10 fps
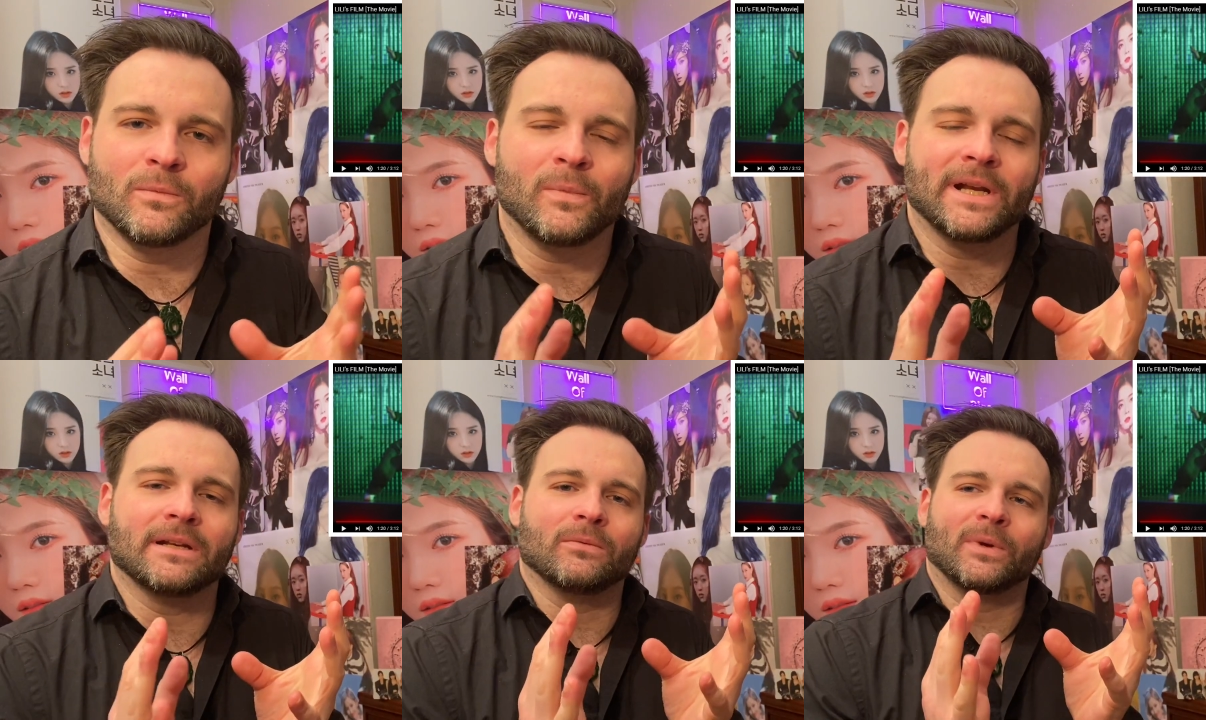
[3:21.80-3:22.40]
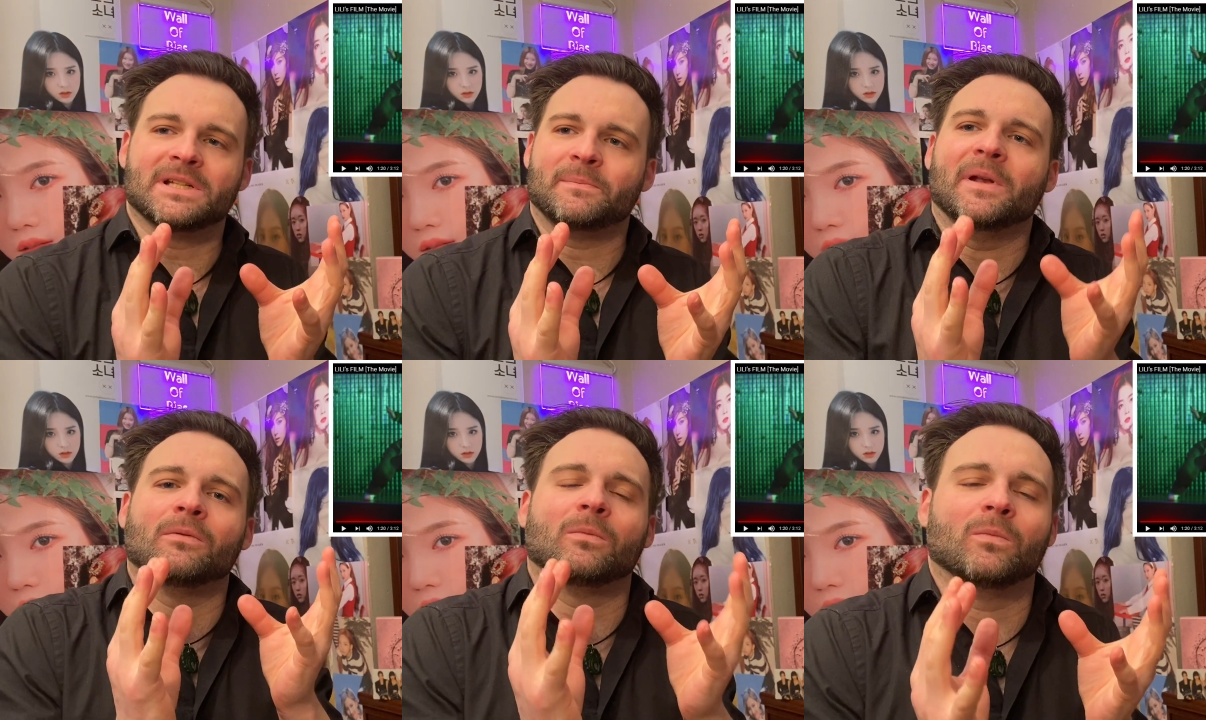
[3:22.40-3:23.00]
Speaker 1: when when it's
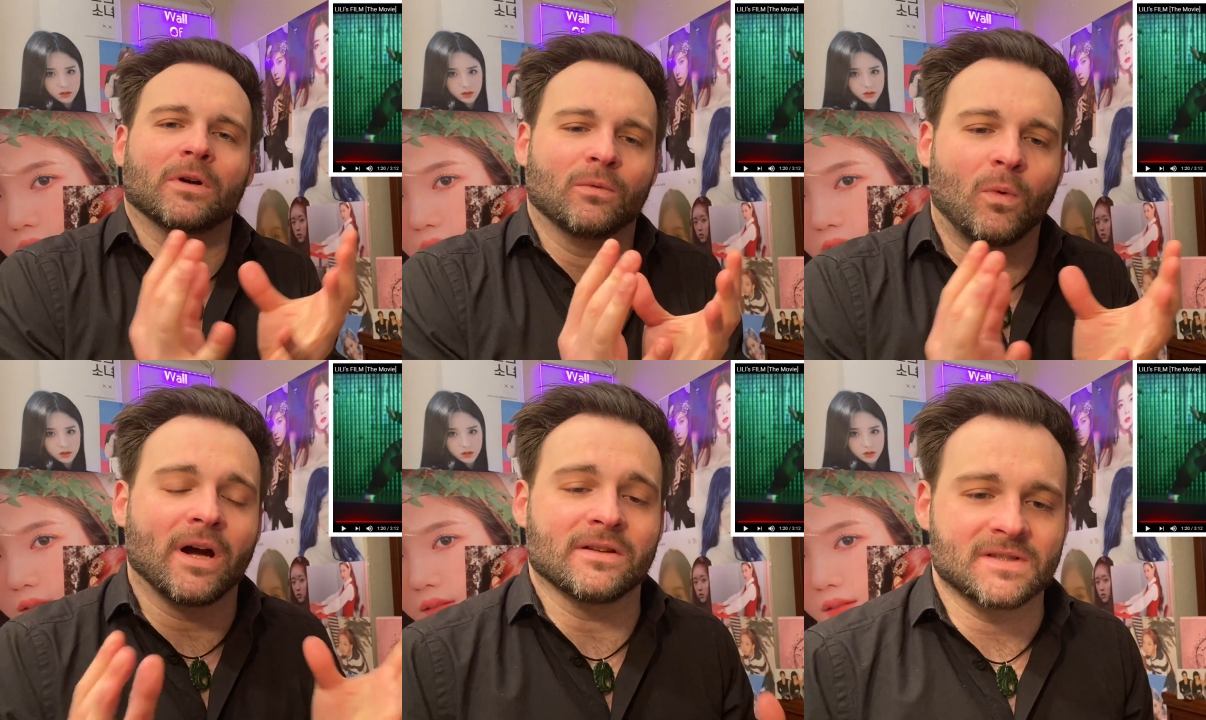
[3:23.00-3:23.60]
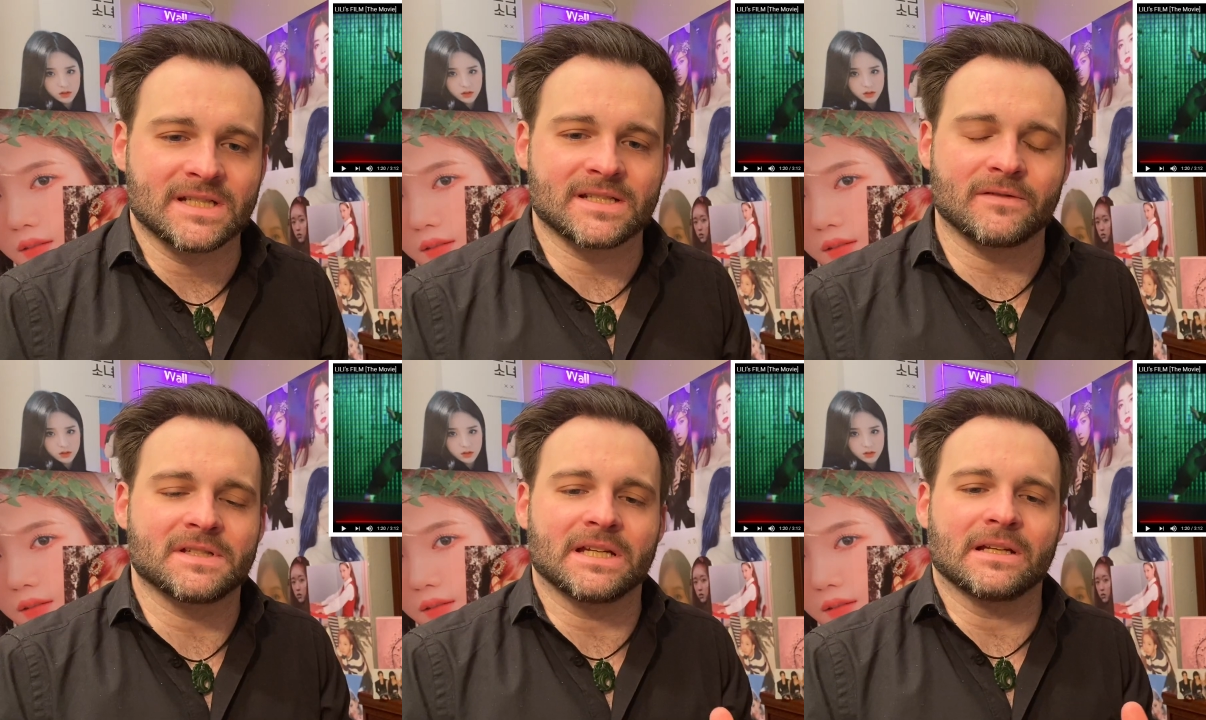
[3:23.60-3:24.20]
been a, a while since
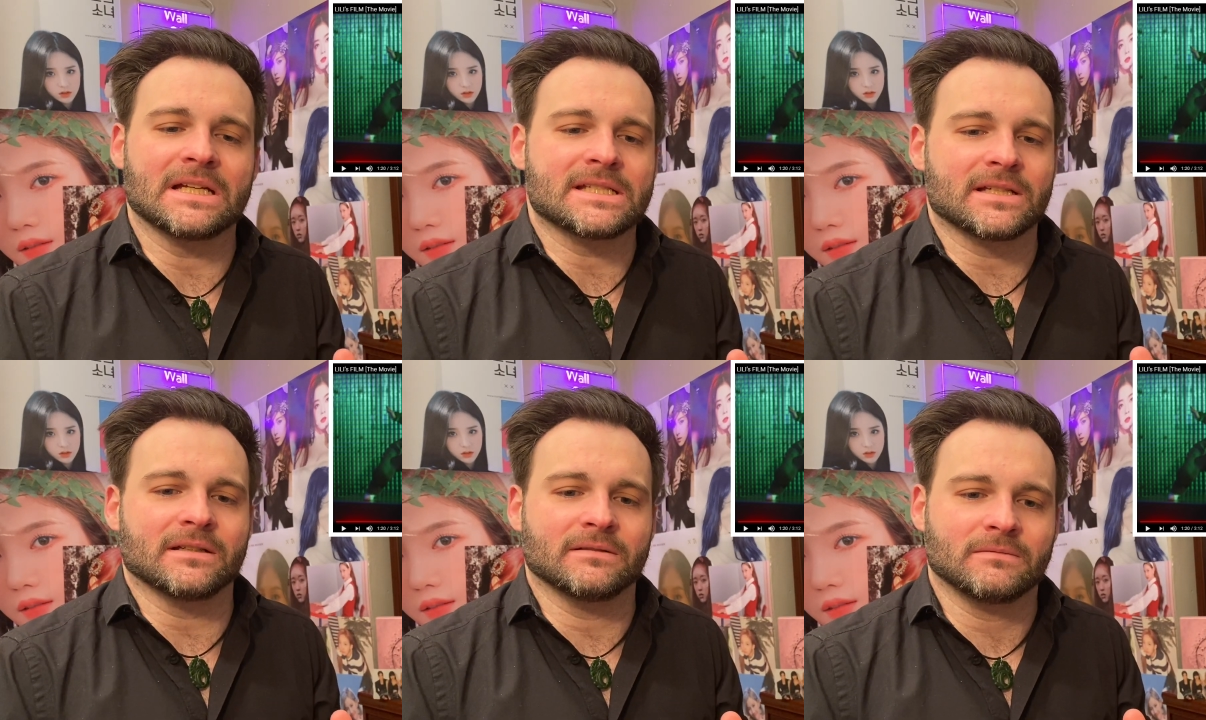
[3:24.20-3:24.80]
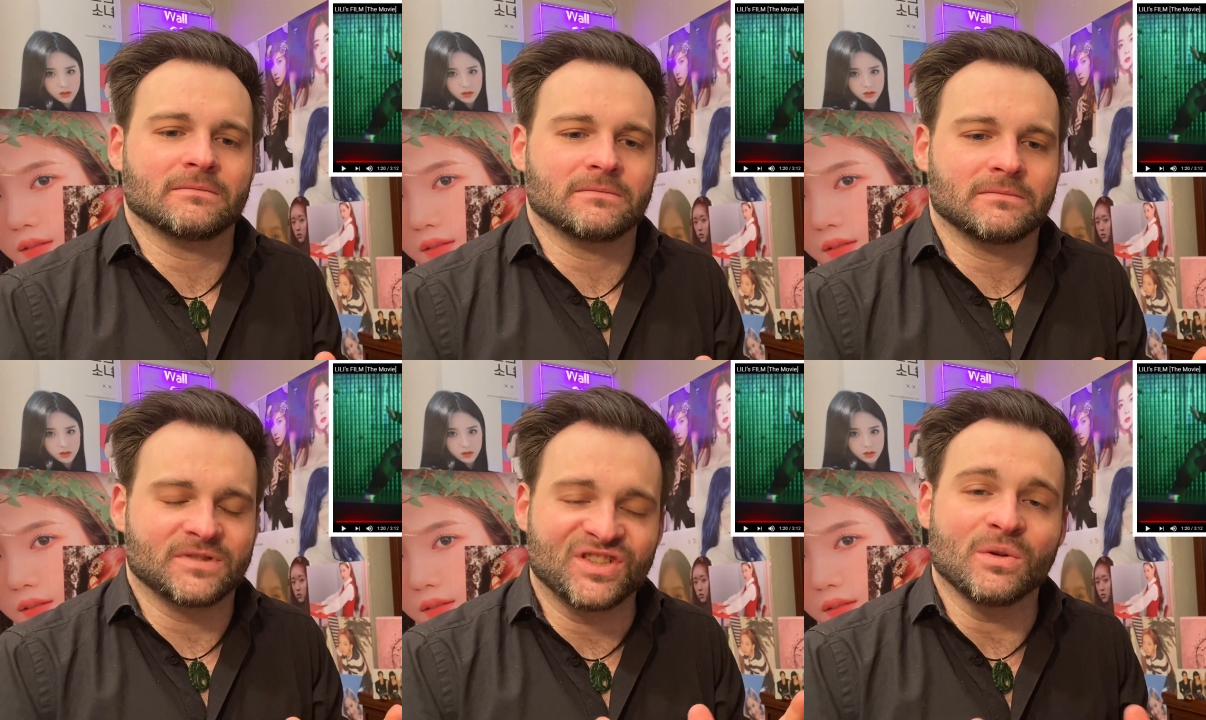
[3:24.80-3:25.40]
I've seen Lisa
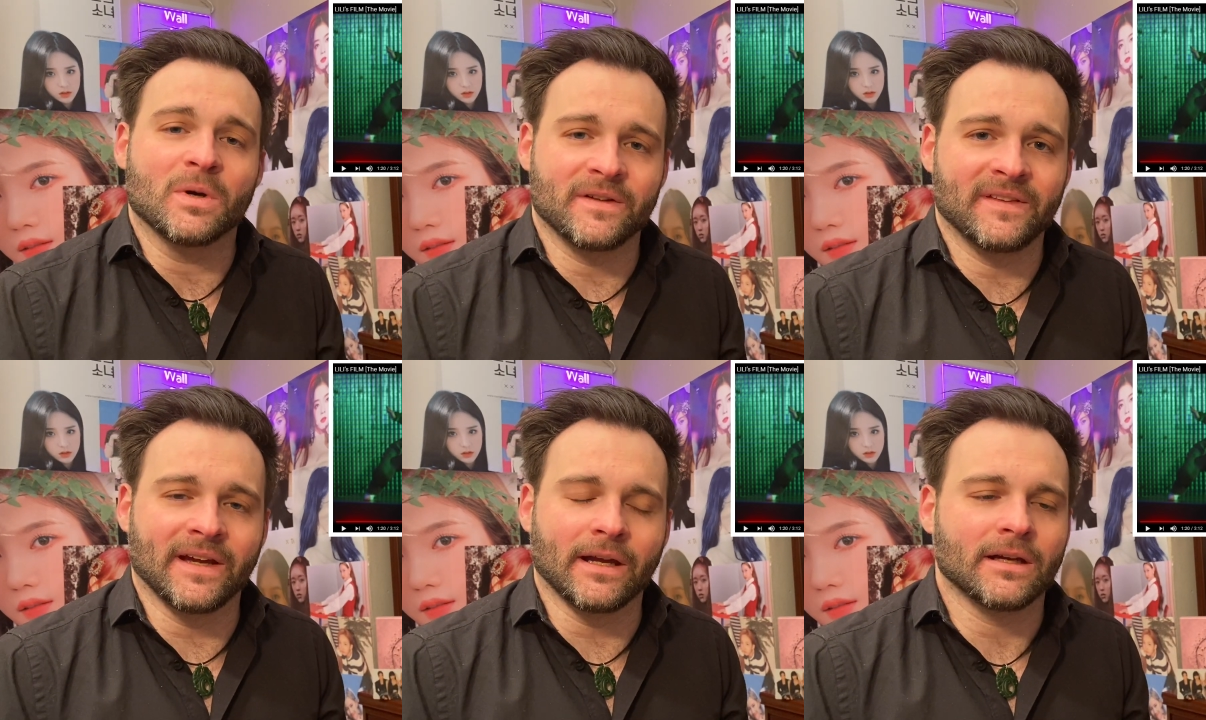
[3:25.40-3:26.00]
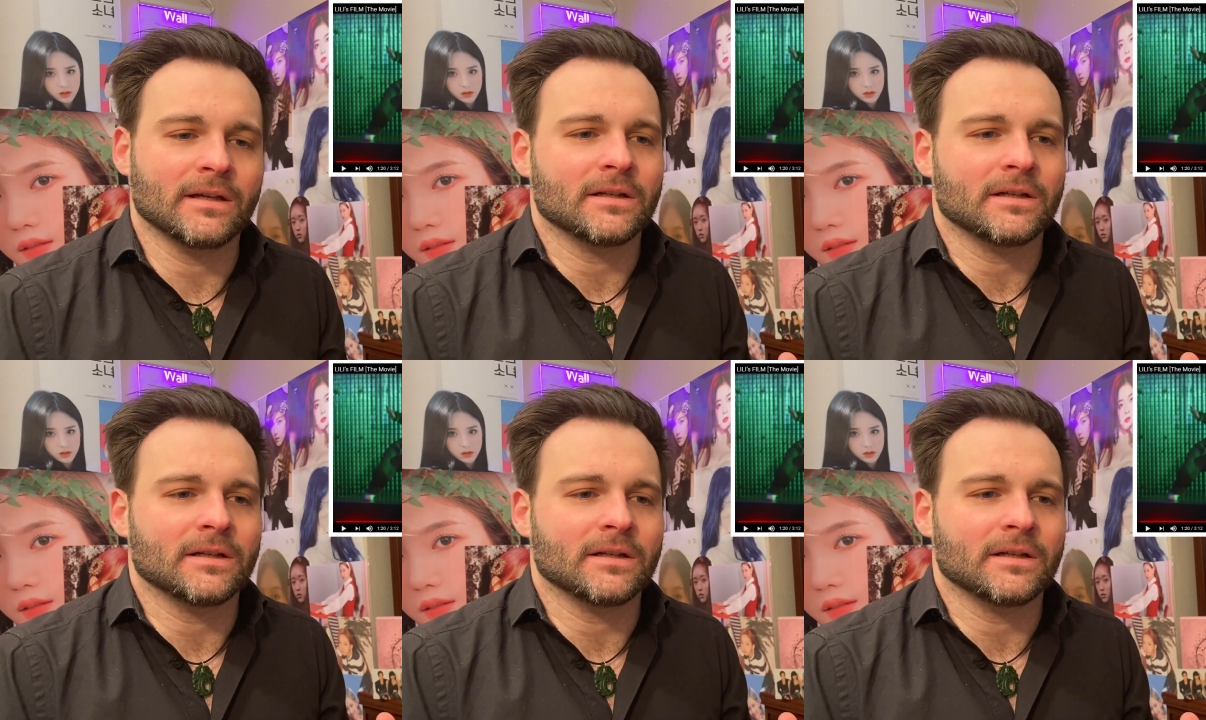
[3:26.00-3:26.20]
do her thing,